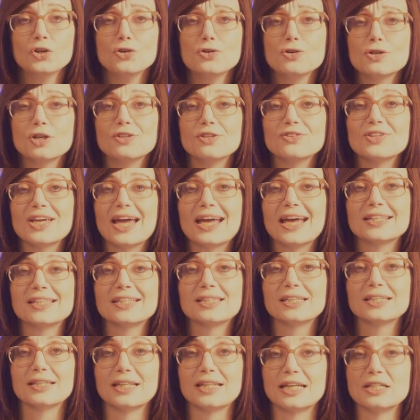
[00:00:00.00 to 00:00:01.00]
You can
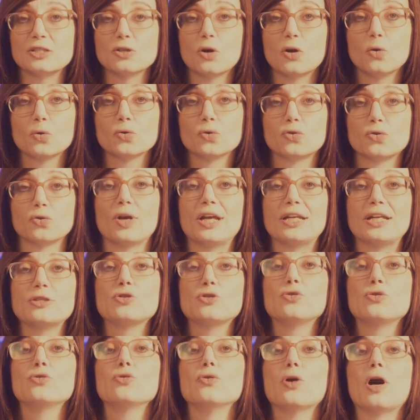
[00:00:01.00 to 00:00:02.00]
test this also in
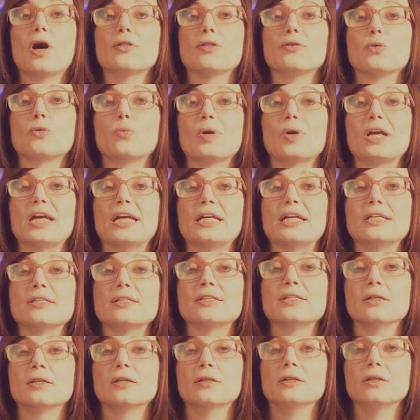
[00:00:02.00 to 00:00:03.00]
two other
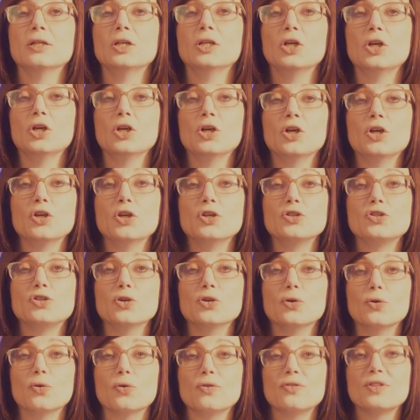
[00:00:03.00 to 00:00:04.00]
ways.
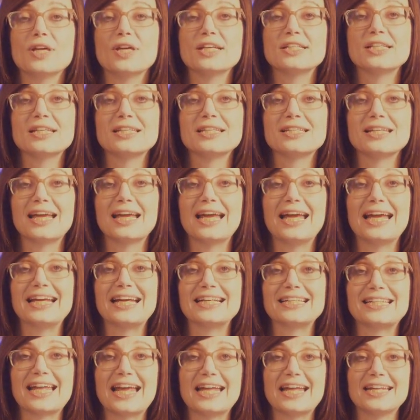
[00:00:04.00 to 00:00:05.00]
So this is
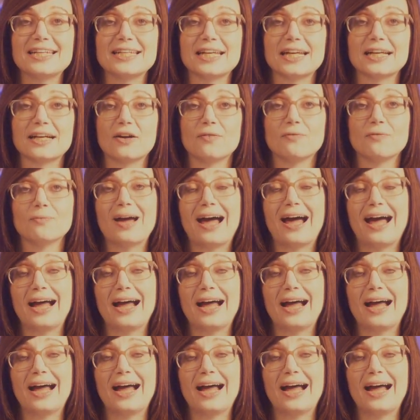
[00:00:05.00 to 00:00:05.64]
extending and